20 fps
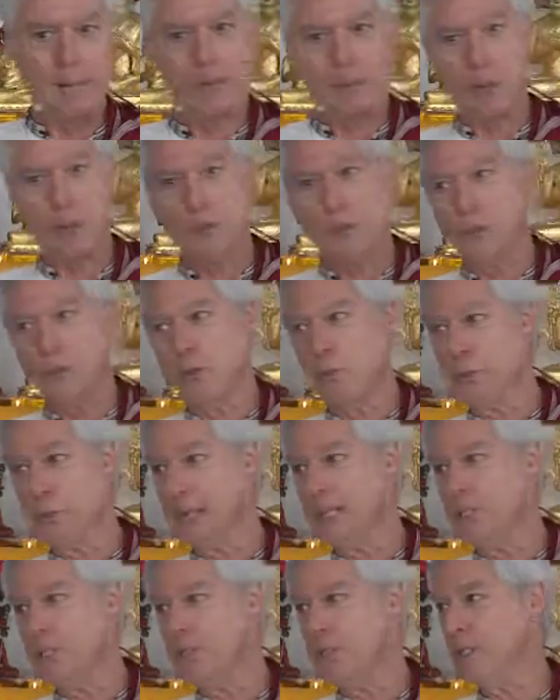but also the
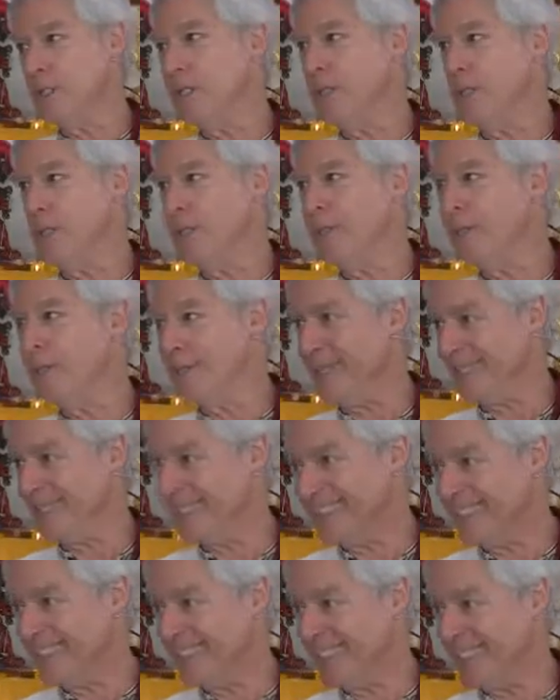range of just human
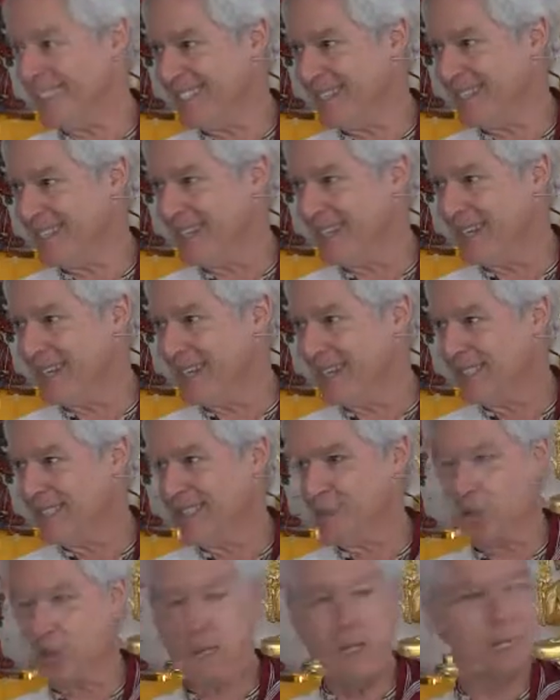beings,
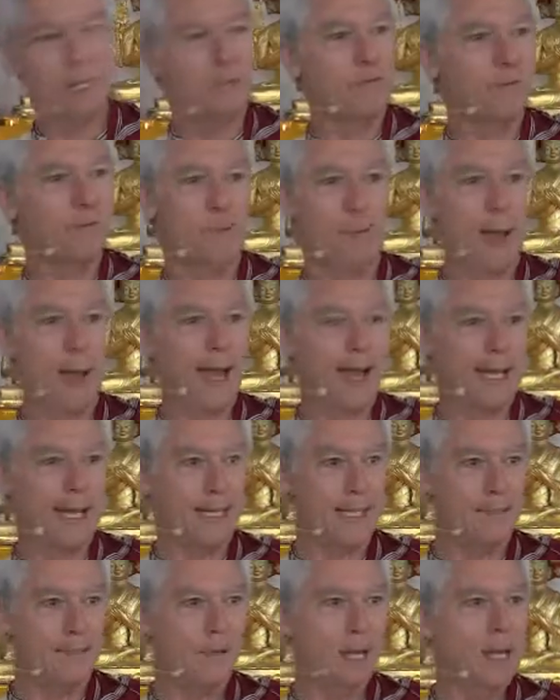it's a tremendous
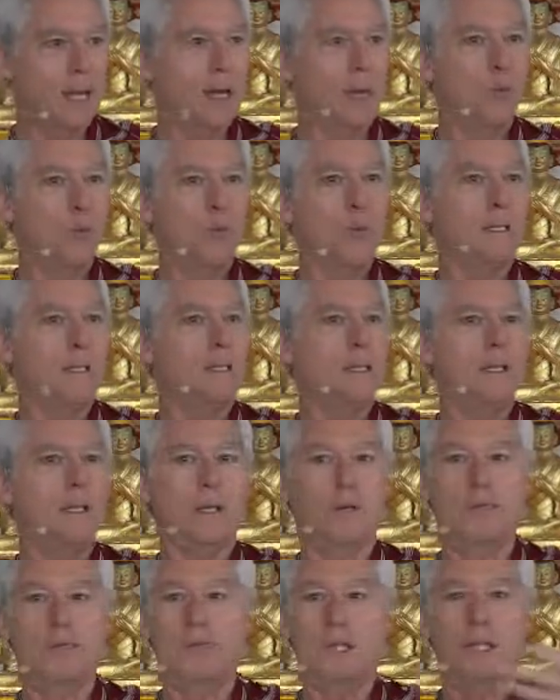variety of what,
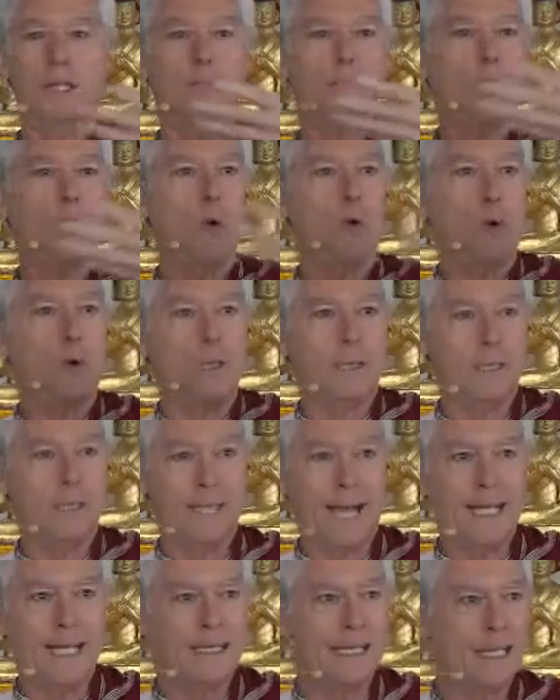if you did a poll,
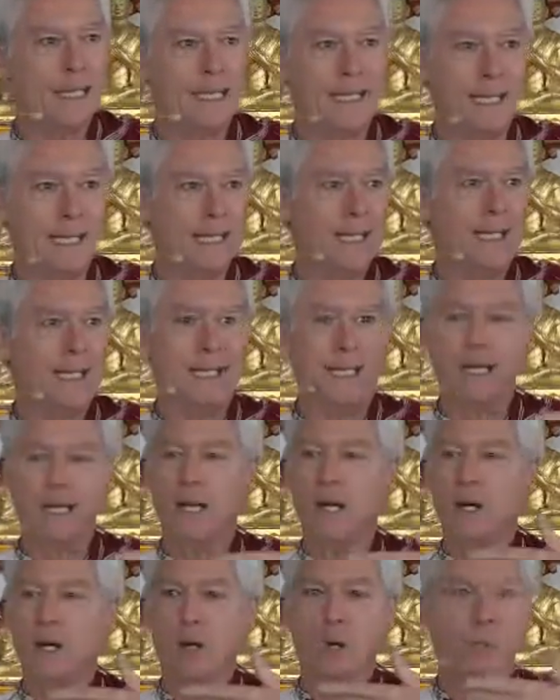just ask just in Italy,
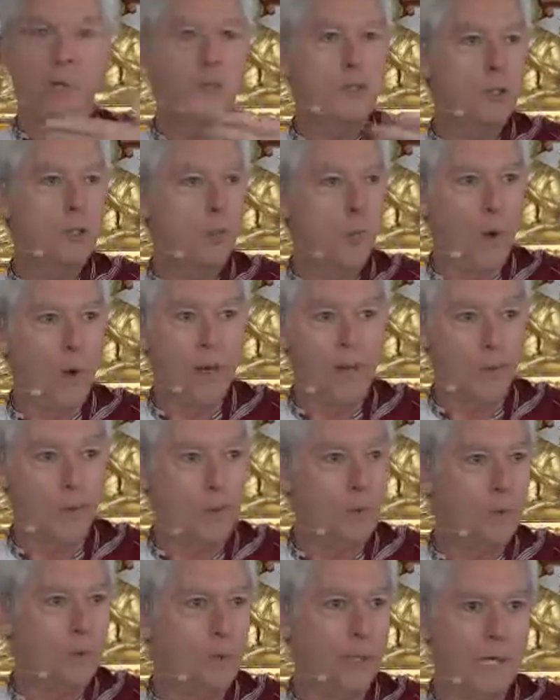what do you
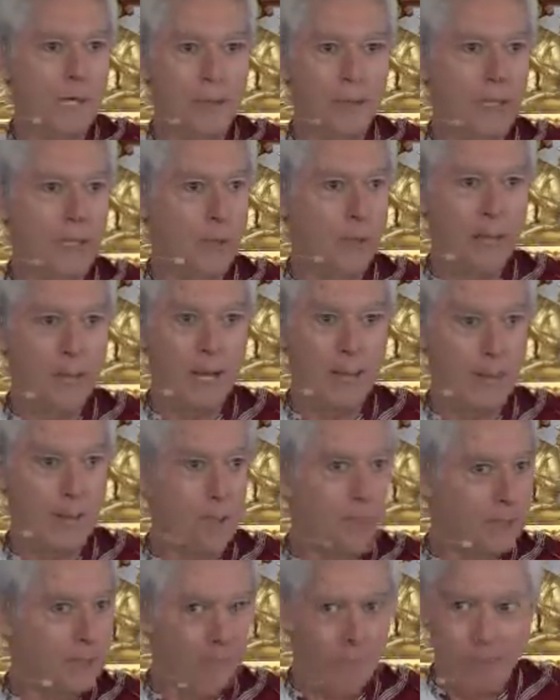want? What would really make you
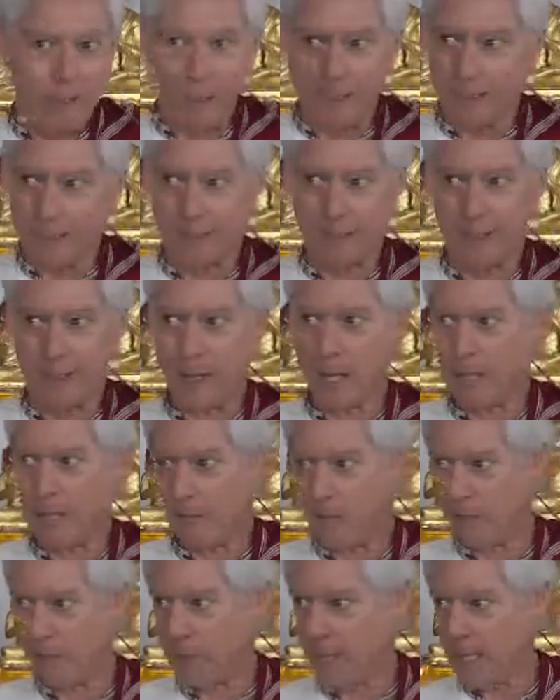happy? You definitely get a
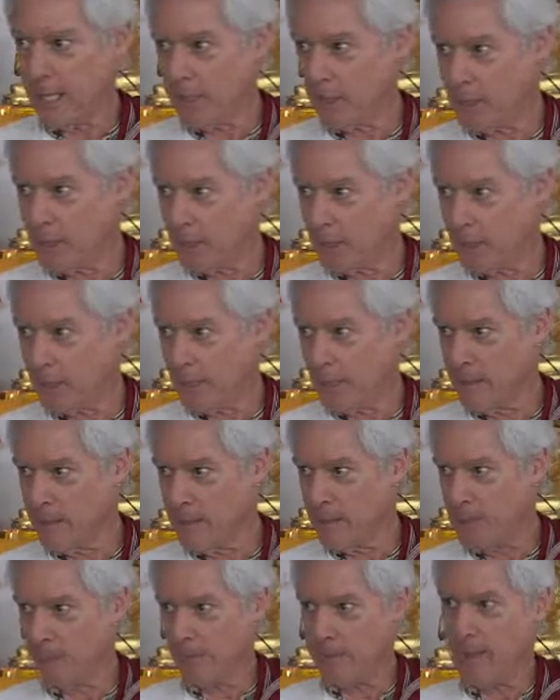lot of different answers.
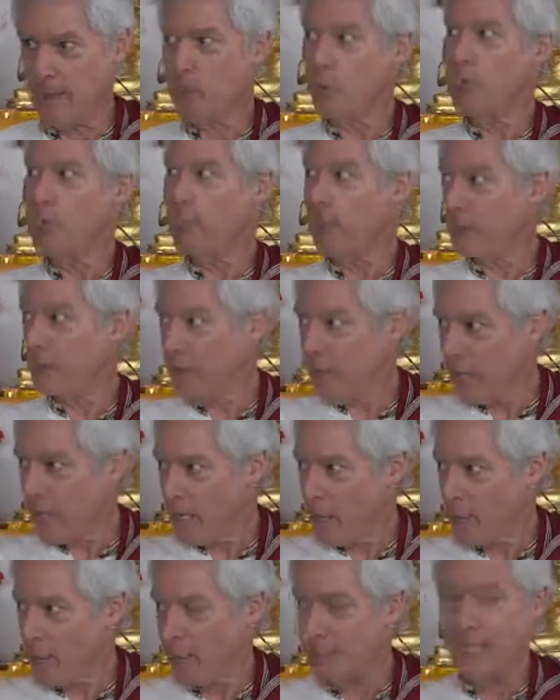And then go to different
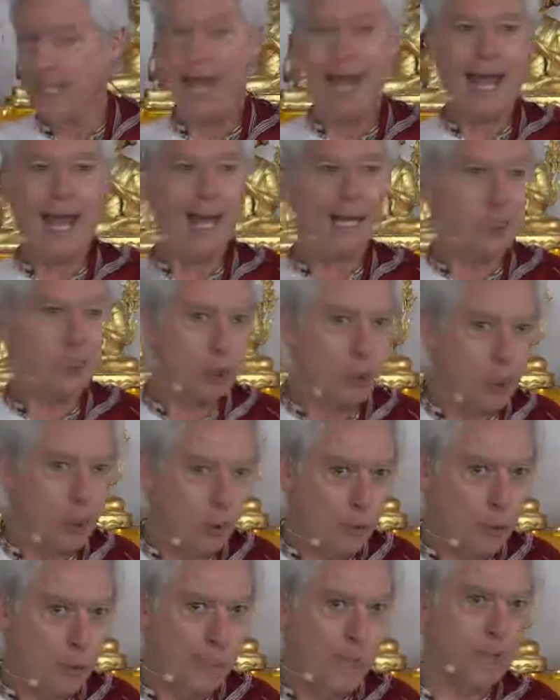countries, ask
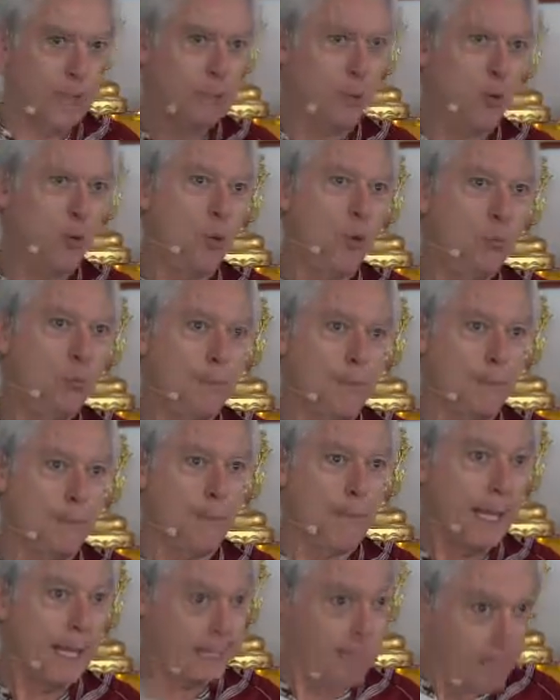children, ask old
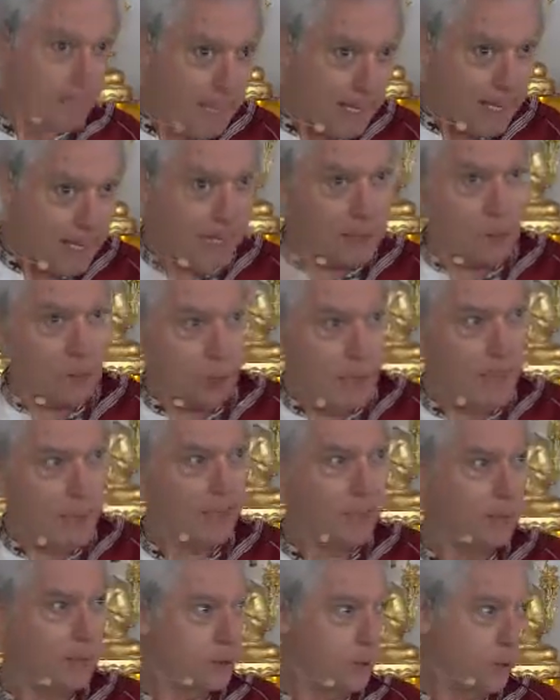people, ask men, ask
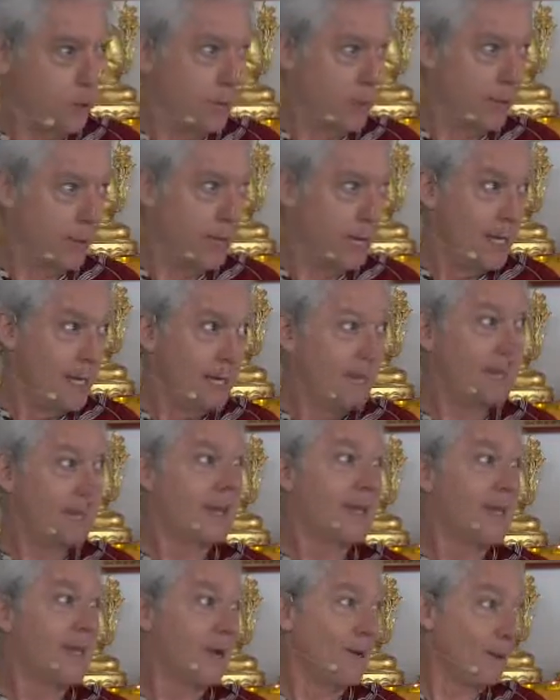women, and so forth. You're
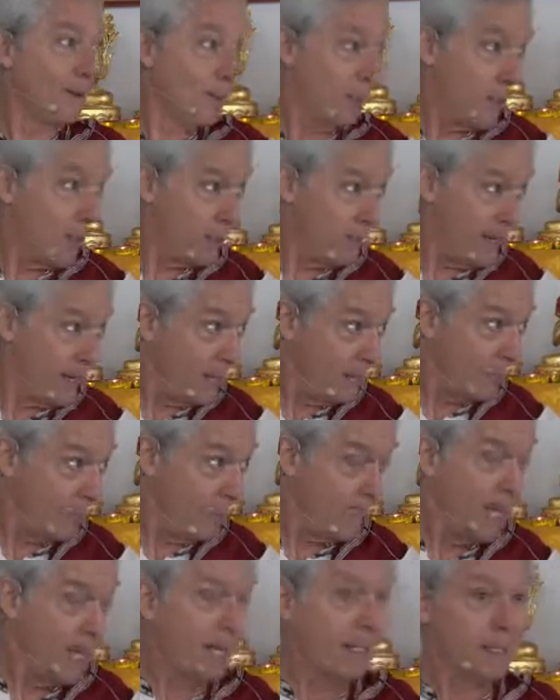going to get a lot of
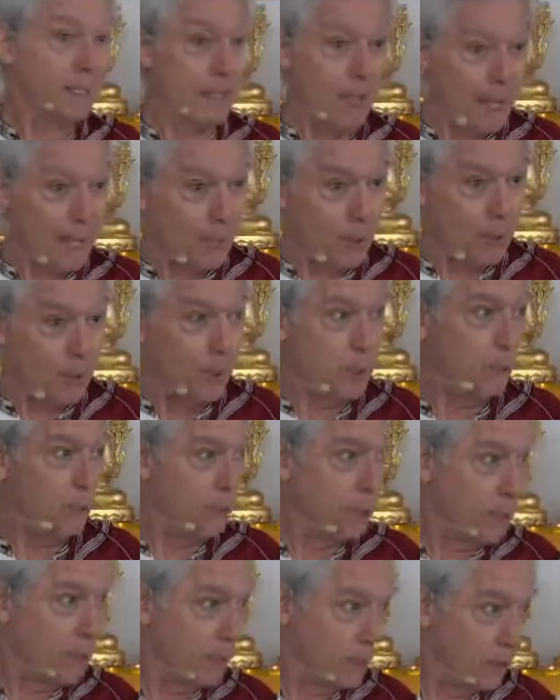answers, let alone
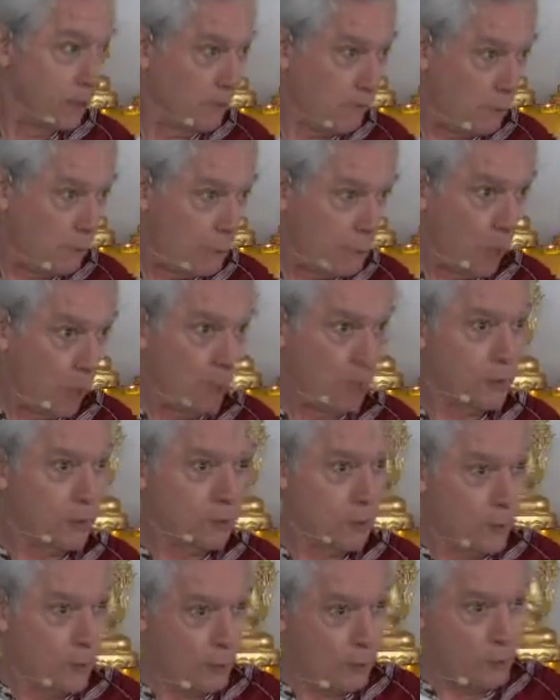if you could interview
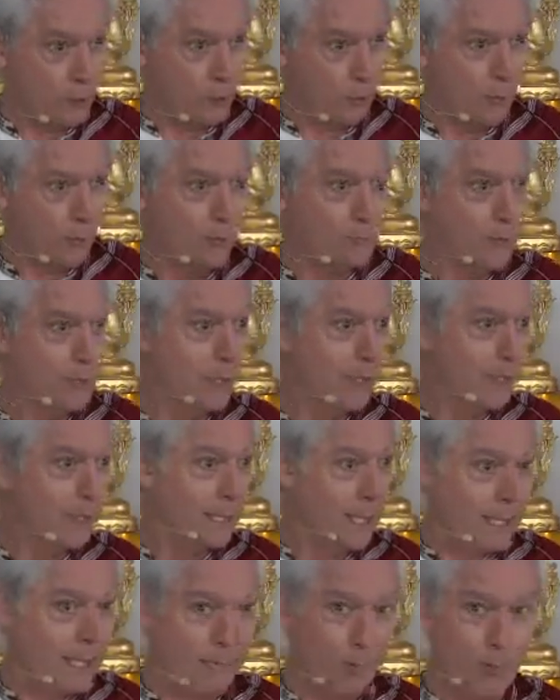dogs and earthworms
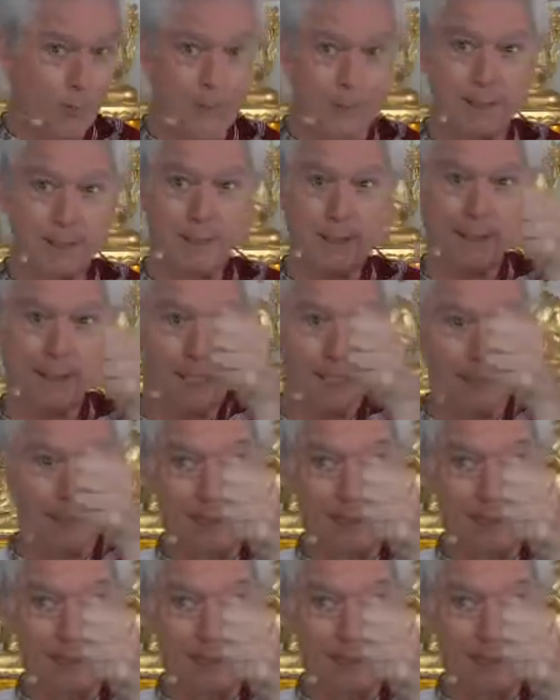and pretas